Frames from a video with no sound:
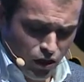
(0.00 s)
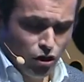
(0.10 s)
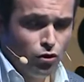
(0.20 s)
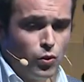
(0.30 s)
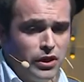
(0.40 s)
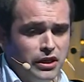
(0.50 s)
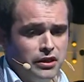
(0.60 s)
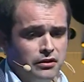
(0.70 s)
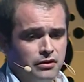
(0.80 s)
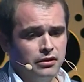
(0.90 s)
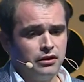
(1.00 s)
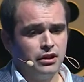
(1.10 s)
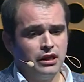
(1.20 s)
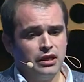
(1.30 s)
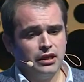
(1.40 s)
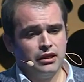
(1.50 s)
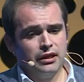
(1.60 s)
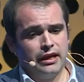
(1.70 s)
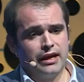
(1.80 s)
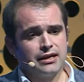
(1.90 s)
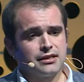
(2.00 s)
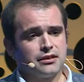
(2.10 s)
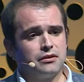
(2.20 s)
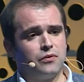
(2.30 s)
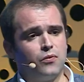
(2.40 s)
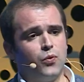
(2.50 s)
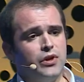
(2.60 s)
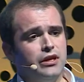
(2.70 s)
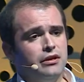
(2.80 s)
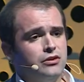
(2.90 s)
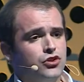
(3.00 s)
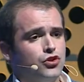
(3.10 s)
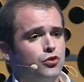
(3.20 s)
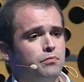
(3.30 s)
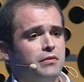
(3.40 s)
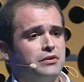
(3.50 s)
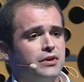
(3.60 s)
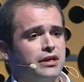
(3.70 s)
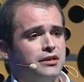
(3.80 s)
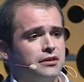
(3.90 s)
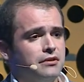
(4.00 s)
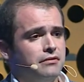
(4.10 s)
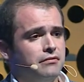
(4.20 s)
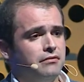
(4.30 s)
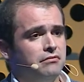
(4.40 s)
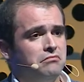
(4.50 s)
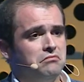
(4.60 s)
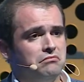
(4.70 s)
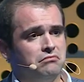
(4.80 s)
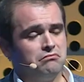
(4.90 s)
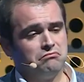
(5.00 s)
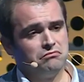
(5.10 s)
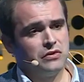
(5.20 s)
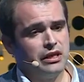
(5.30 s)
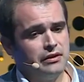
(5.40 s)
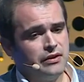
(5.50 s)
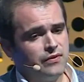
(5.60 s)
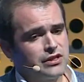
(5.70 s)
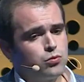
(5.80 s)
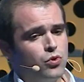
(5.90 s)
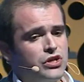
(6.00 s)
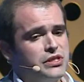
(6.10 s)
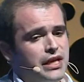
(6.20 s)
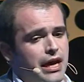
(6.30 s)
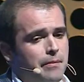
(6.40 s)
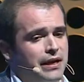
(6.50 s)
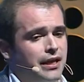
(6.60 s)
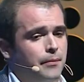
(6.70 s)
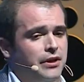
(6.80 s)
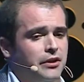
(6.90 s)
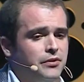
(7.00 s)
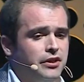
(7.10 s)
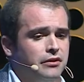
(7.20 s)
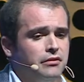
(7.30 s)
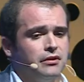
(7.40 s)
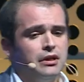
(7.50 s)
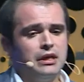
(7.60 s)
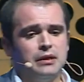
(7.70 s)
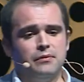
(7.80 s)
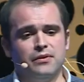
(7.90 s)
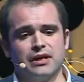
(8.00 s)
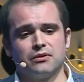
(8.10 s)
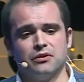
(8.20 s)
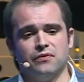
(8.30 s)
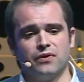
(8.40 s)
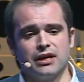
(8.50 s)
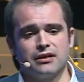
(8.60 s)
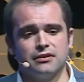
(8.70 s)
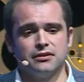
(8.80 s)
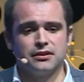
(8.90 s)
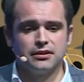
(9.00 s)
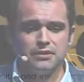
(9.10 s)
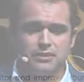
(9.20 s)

O E E has three sub-metrics. The first one is availability, that defines